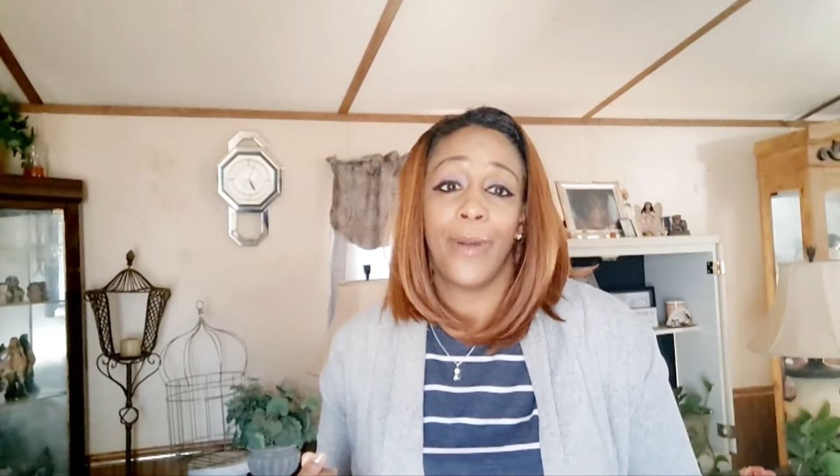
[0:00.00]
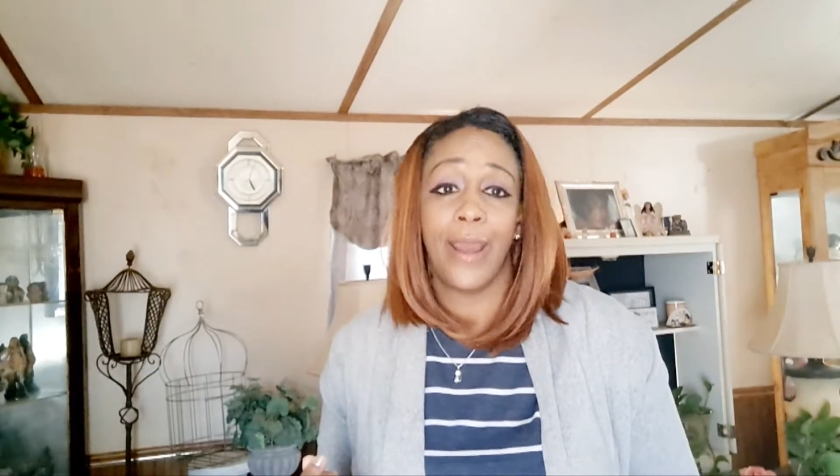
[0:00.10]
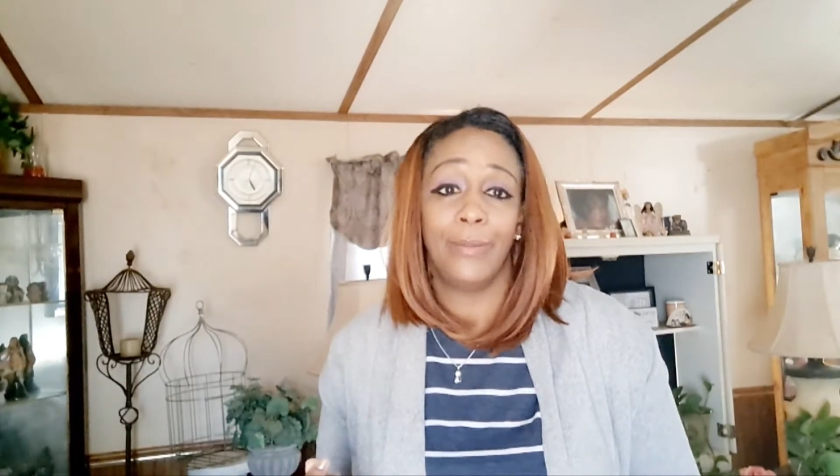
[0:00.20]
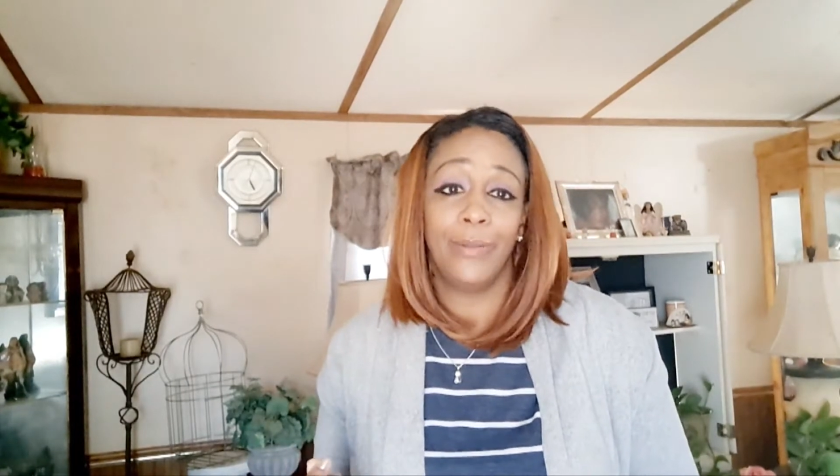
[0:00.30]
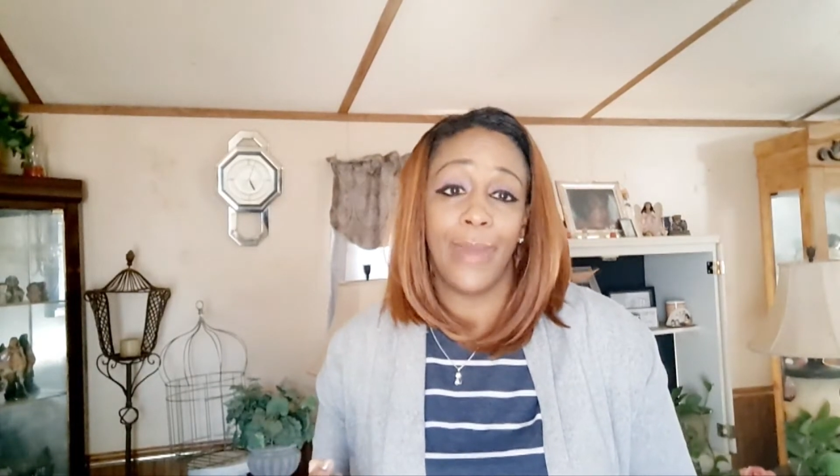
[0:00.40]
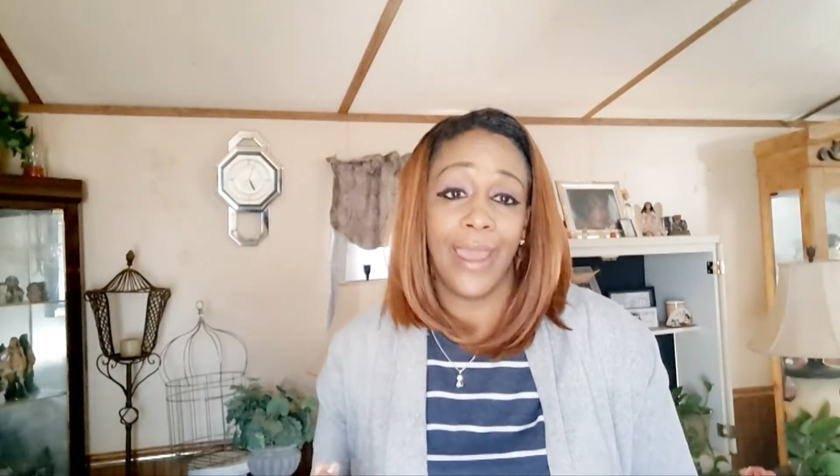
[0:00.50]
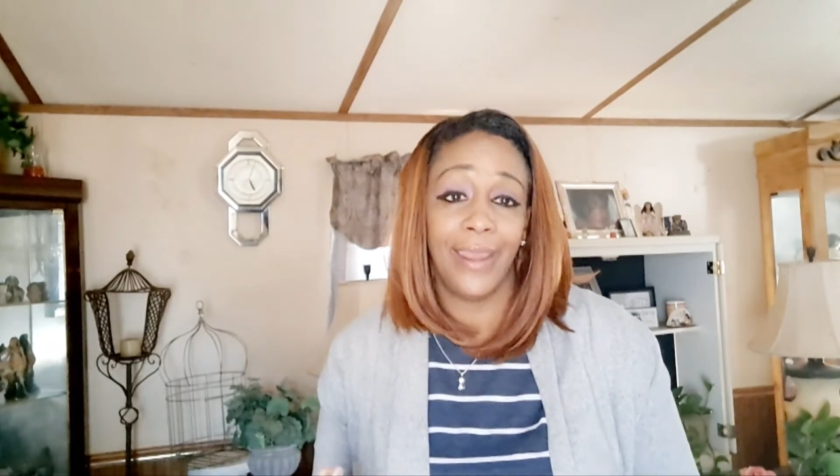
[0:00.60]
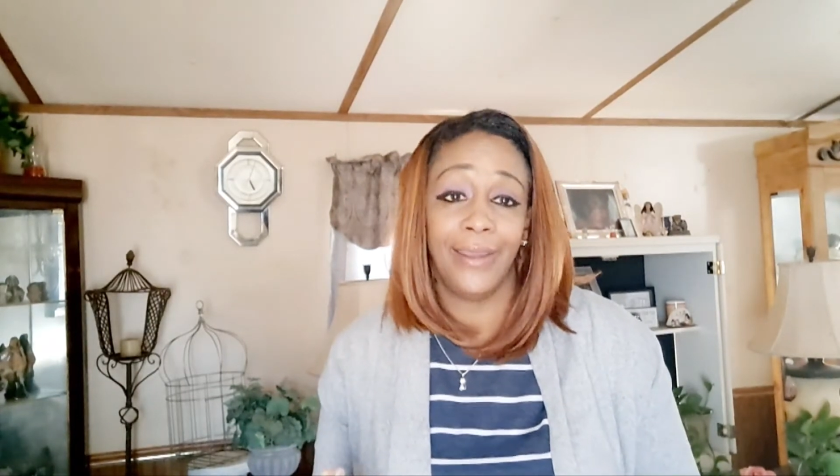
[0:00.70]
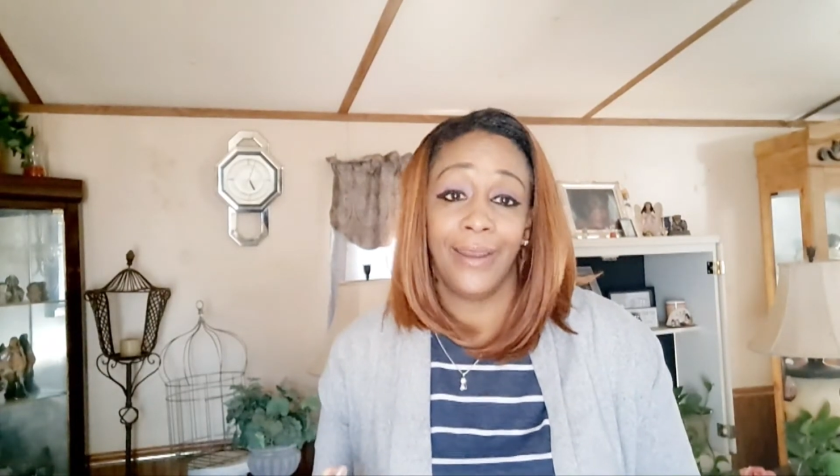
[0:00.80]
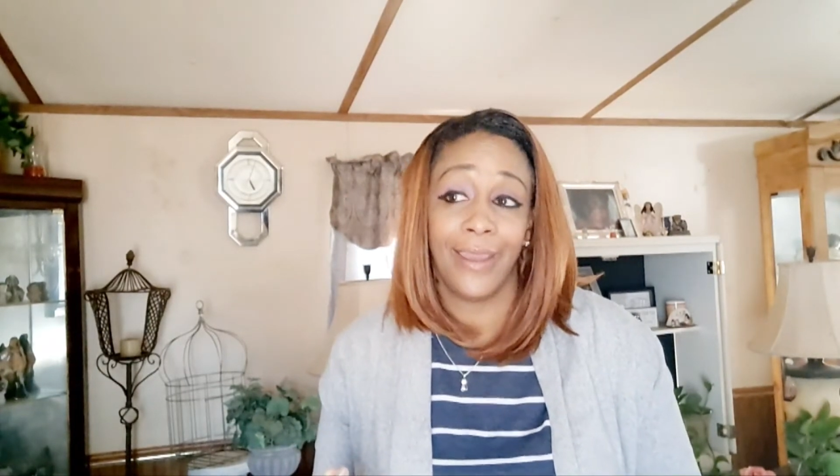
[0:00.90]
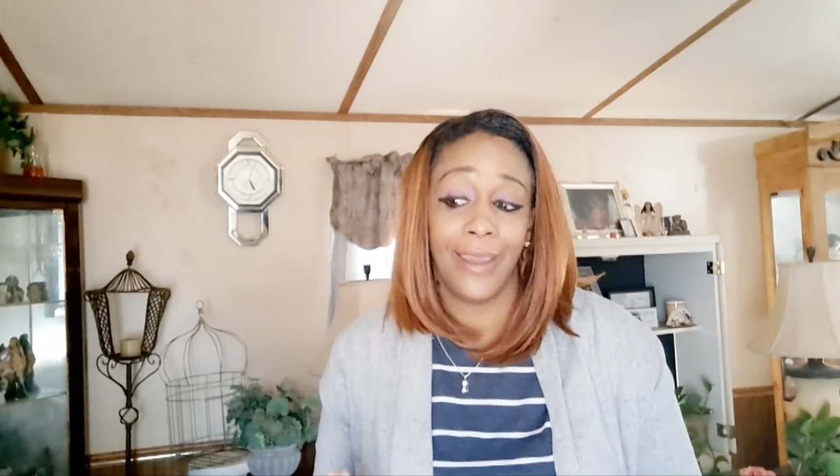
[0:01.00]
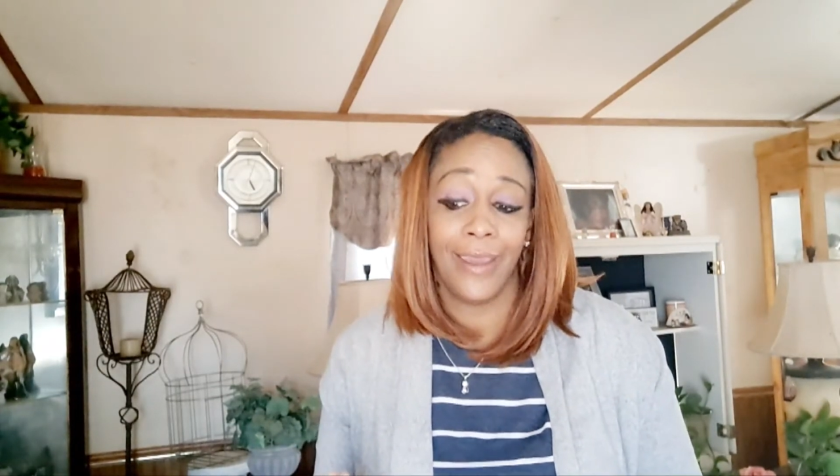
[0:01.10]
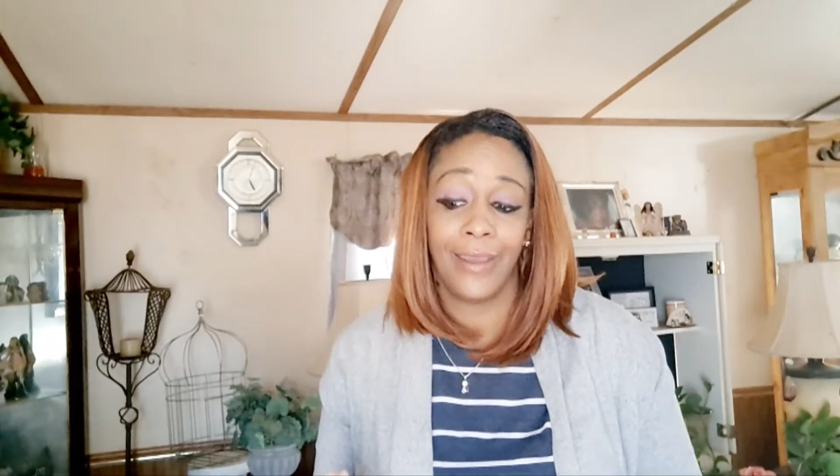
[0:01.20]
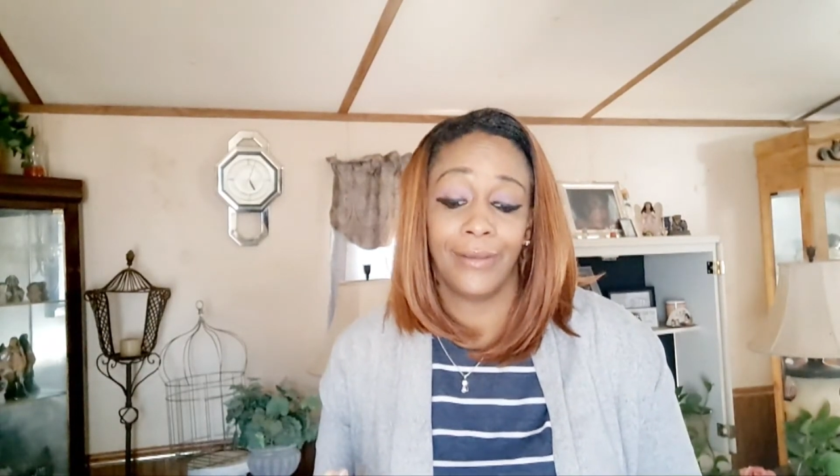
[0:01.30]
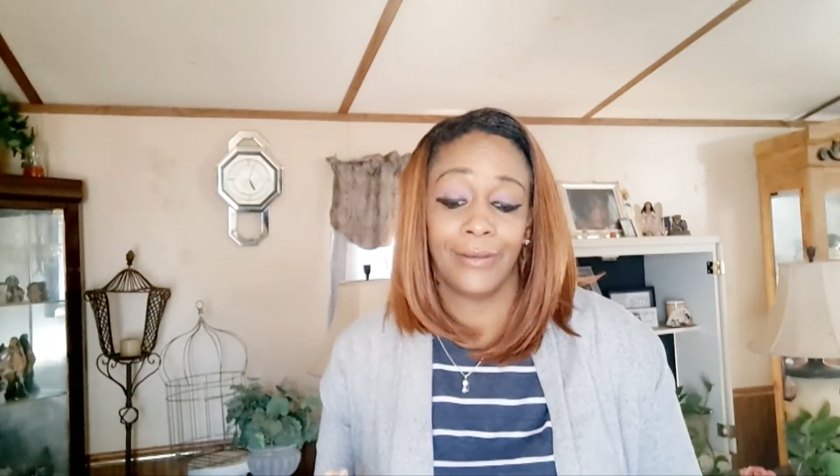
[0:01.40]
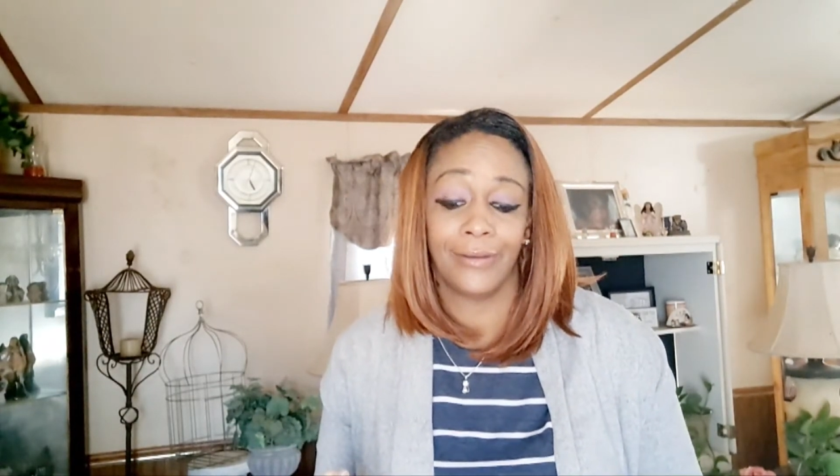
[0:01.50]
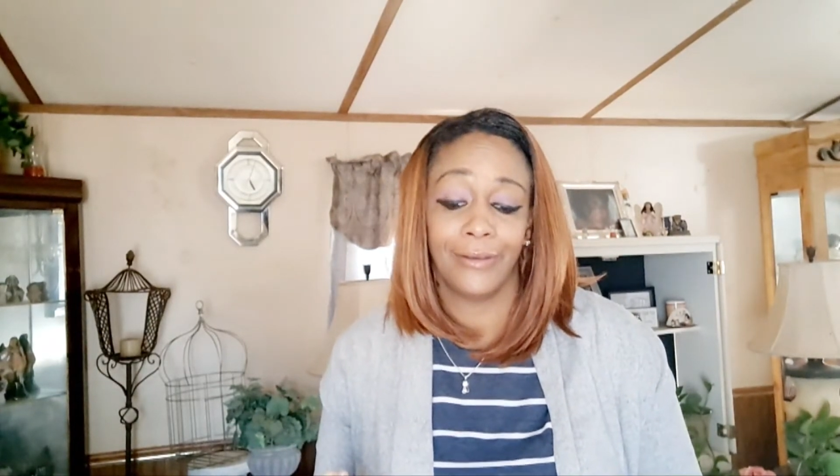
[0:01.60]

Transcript: probably made it,